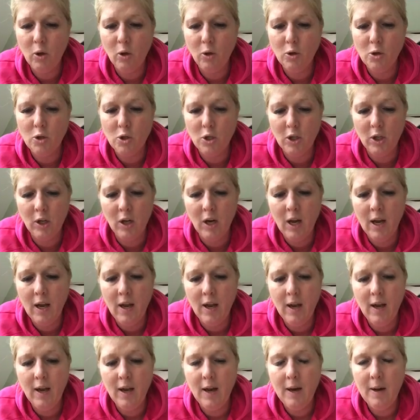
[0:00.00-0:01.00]
culture?
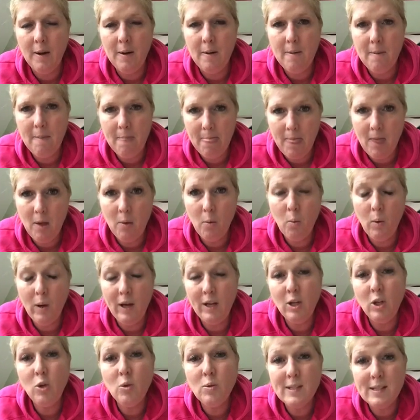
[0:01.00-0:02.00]
What
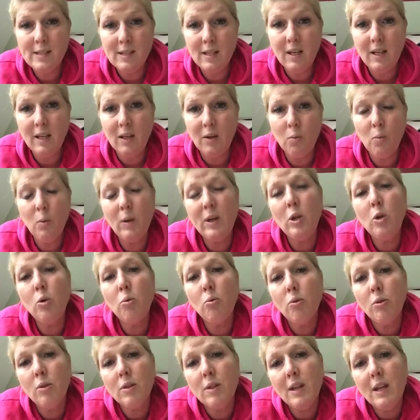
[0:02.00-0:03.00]
do you see? What do
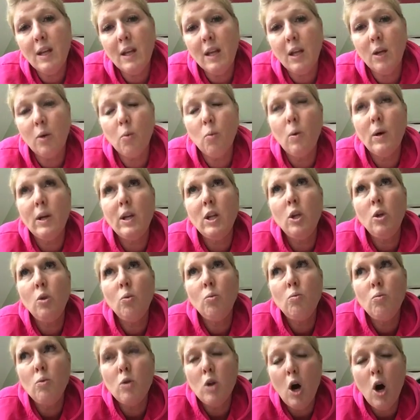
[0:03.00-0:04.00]
you think? What do
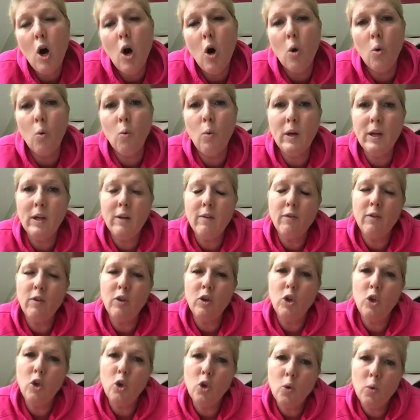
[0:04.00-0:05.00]
you know? What have
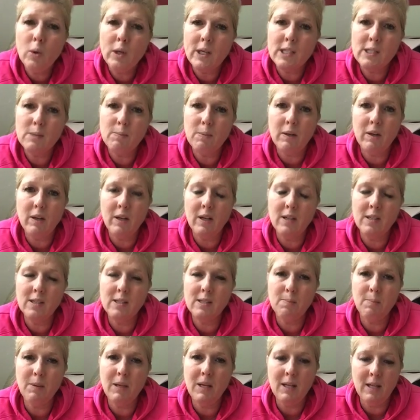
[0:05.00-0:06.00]
you
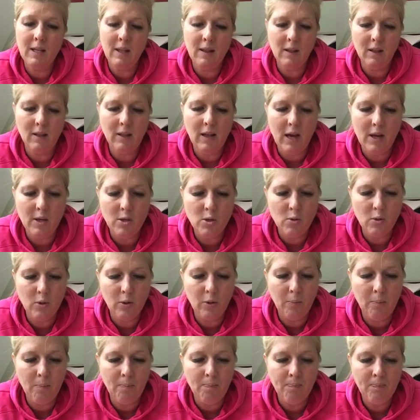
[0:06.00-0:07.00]
experienced being in the
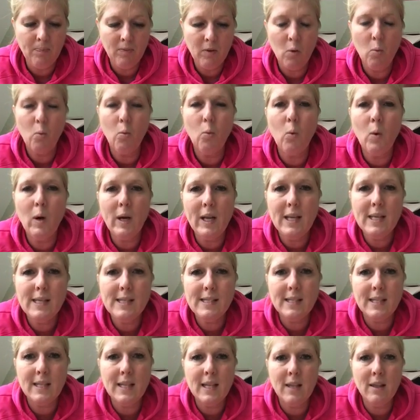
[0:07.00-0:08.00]
classroom? What
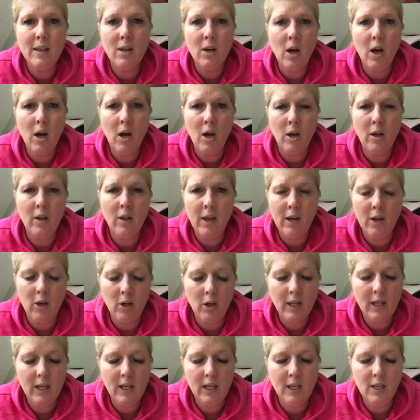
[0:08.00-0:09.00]
is it that
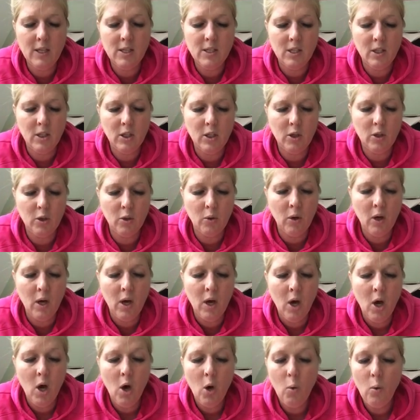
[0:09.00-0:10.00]
are key to you?
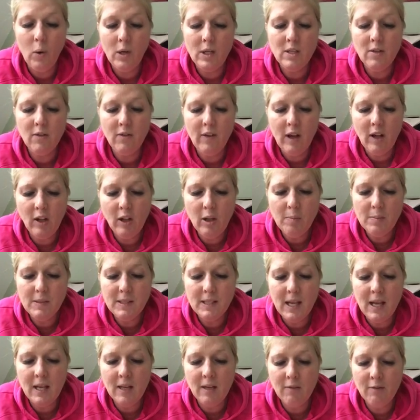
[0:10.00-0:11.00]
What
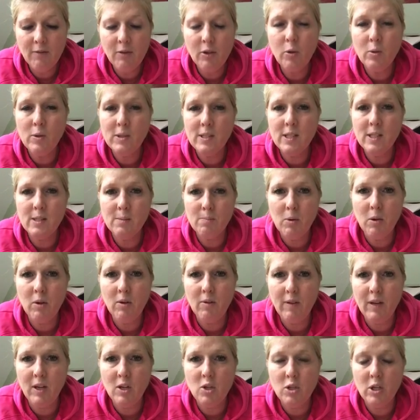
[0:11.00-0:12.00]
develops and influences
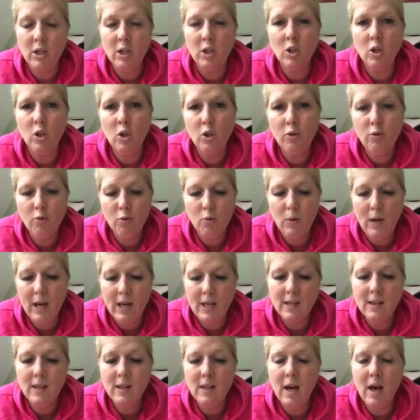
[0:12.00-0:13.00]
motivation? You've
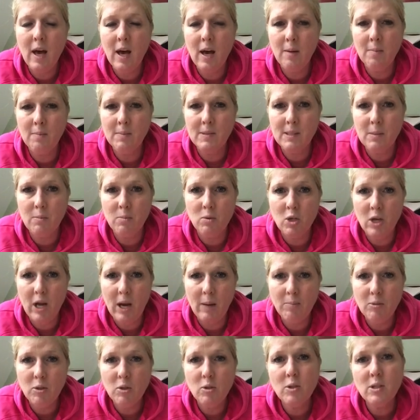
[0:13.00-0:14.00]
read some
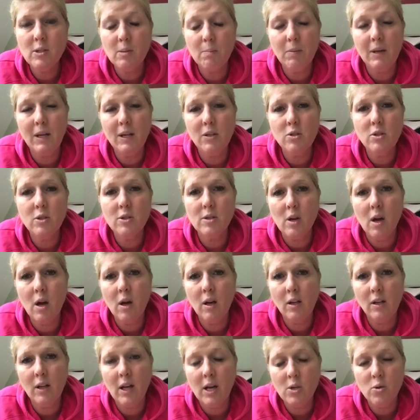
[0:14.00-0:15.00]
chapters, some pages
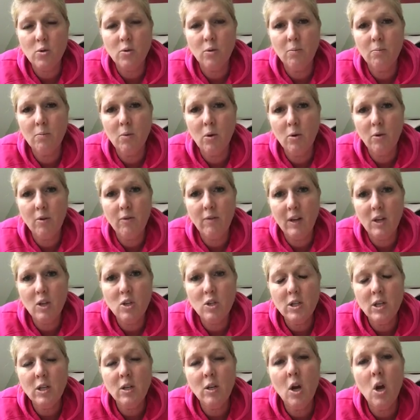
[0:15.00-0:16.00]
on classroom
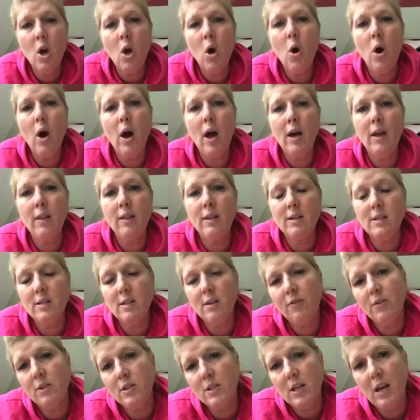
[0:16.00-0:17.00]
motivation and the
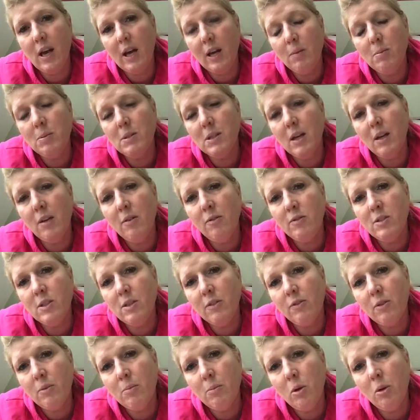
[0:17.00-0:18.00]
different types of
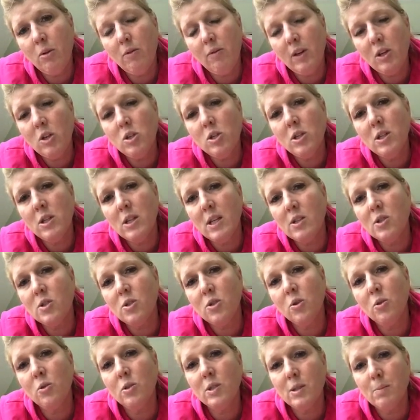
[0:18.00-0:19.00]
different motivation that
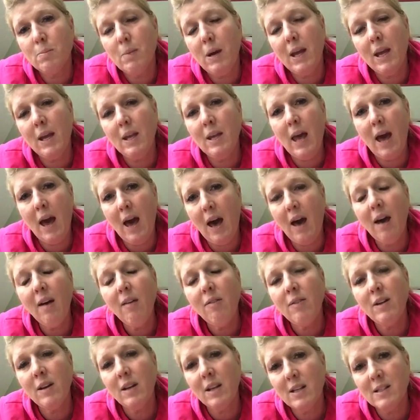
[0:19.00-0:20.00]
students might
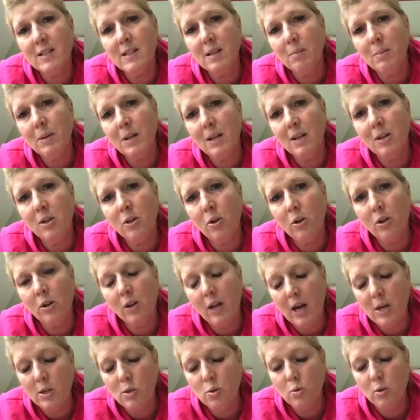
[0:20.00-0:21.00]
have and exhibit in your
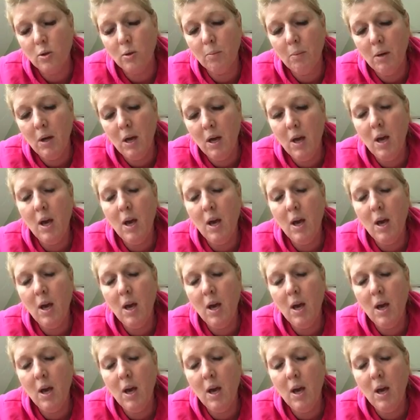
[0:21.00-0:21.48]
classroom.